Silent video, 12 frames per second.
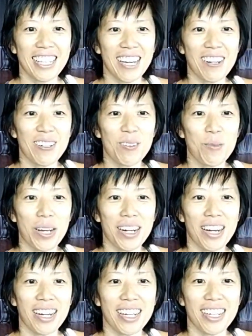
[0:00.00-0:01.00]
that
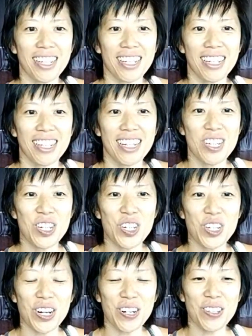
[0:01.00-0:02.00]
when I
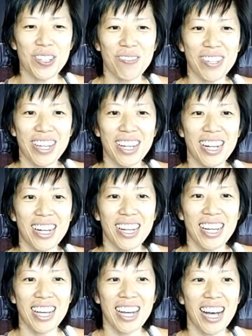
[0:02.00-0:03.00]
share something,
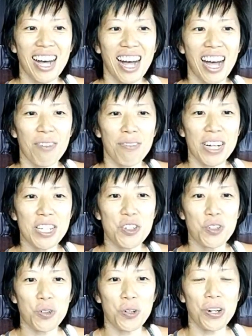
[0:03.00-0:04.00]
I find
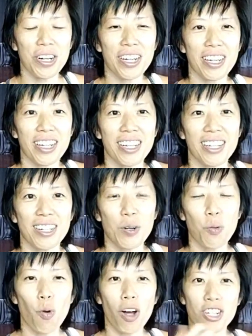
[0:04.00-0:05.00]
joy in
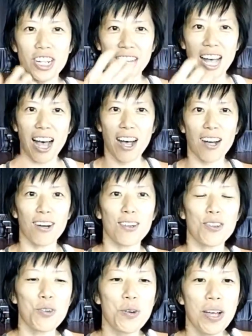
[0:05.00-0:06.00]
watching
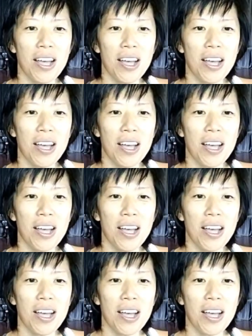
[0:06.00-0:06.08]
how